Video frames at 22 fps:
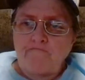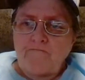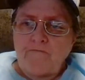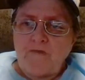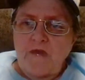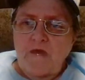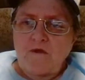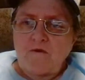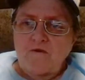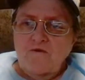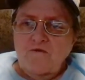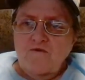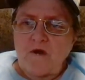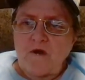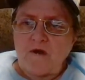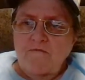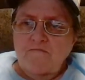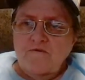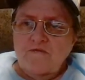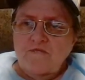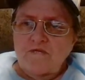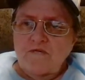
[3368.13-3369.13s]
Angry
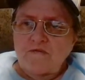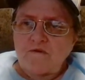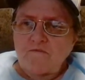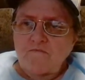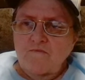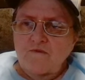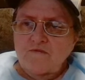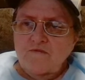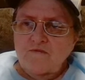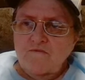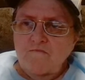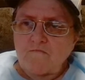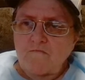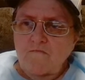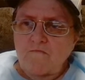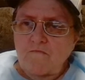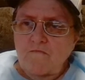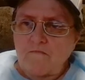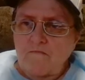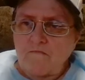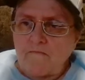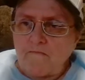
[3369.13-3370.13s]
driver. See, there
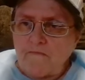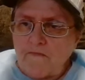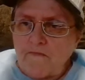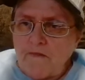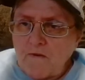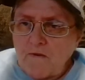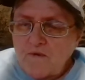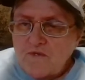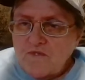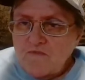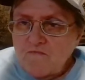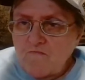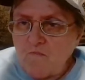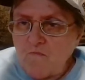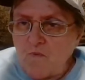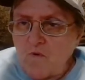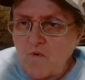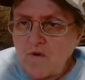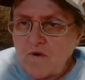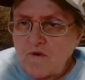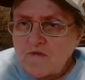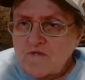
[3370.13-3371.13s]
was
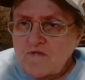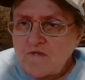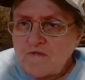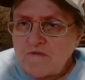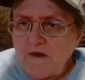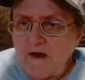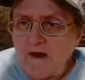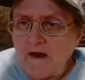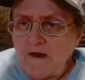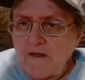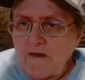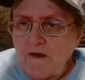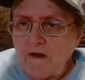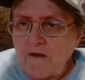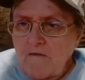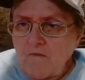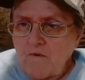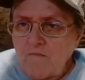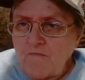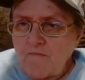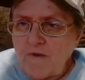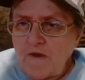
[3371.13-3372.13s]
more to that. I
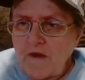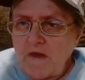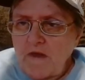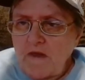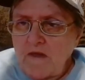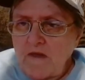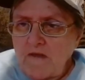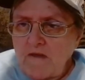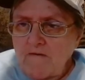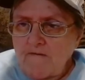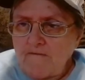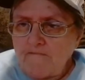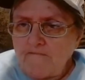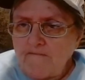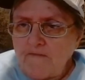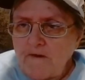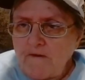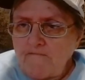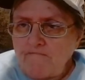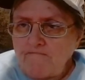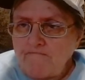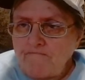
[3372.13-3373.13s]
will pay
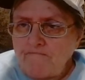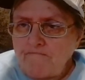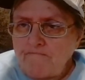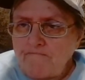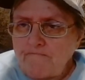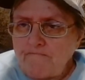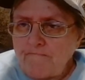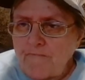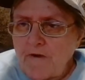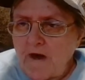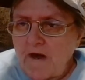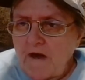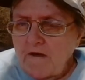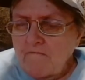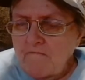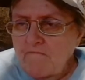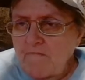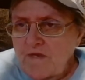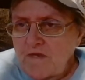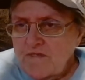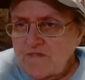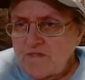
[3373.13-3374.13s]
them back
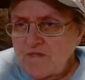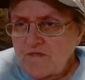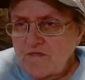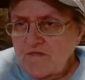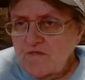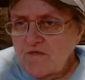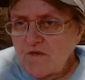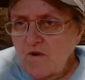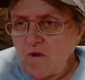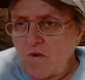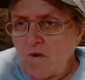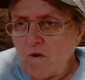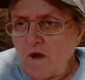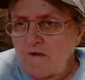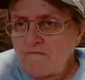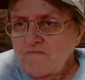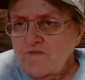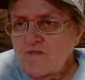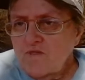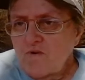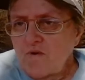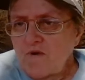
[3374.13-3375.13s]
message. Oh, I'm
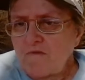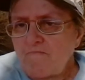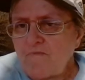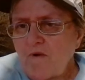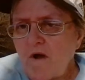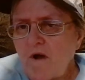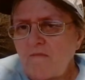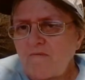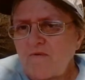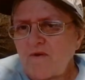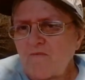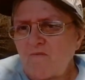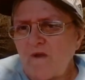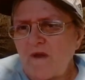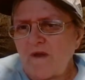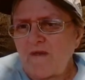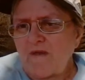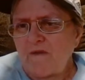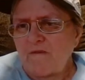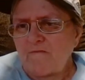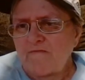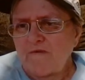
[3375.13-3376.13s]
sorry. Probably you ran
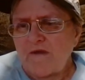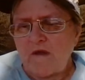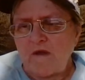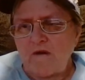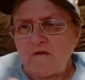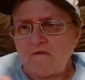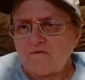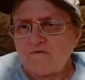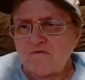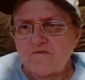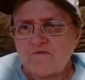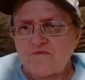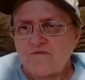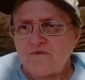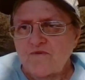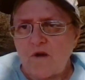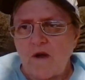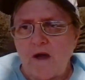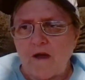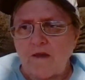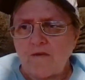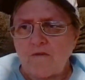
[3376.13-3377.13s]
out of characters or
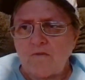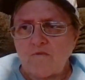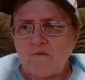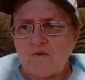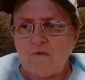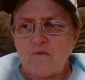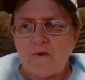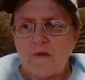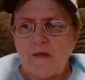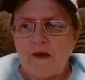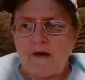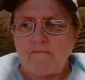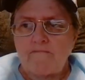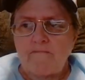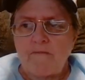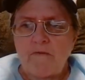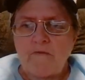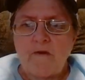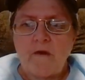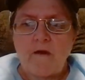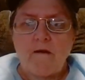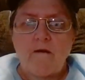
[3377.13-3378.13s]
I don't know what
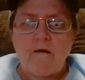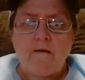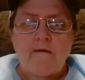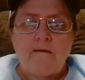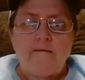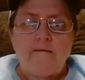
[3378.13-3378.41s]
happened there.